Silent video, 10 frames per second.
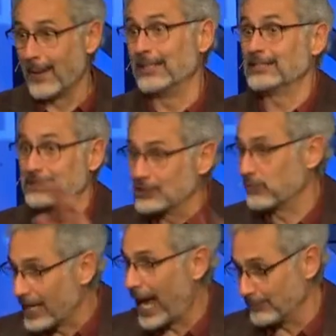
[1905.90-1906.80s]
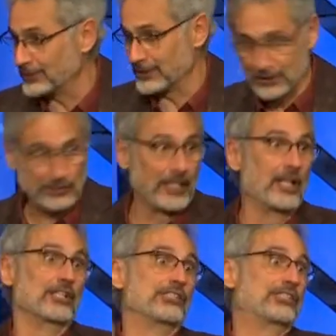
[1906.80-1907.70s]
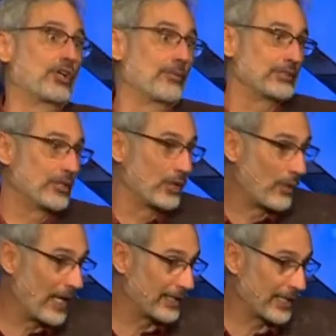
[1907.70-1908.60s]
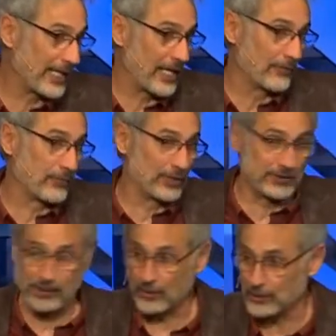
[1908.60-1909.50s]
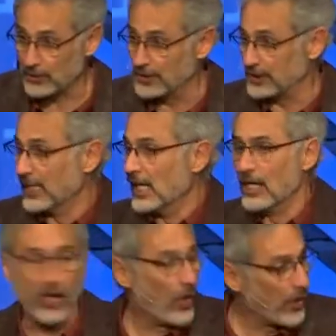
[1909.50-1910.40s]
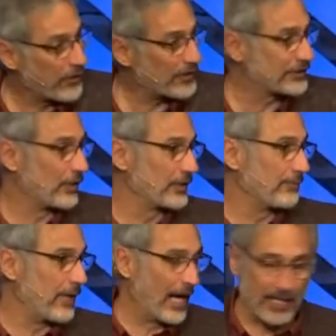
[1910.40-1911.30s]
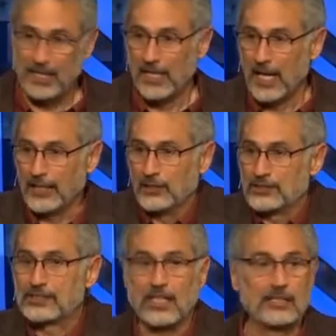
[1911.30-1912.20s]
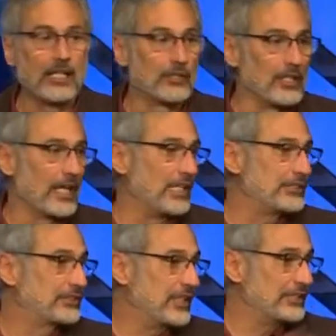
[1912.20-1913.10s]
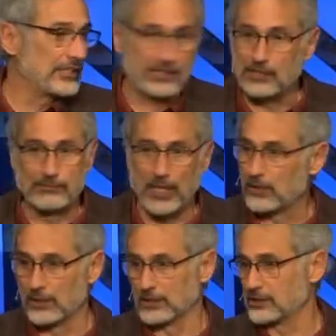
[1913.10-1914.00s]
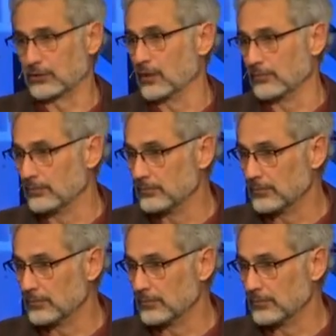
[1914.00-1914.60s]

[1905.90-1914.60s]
I mean, this is just what happens in the story. You know, the storm is going wild, the Californians are going crazy, the whole thing's going to pot, and you suddenly realize Jesus is bigger than the storm.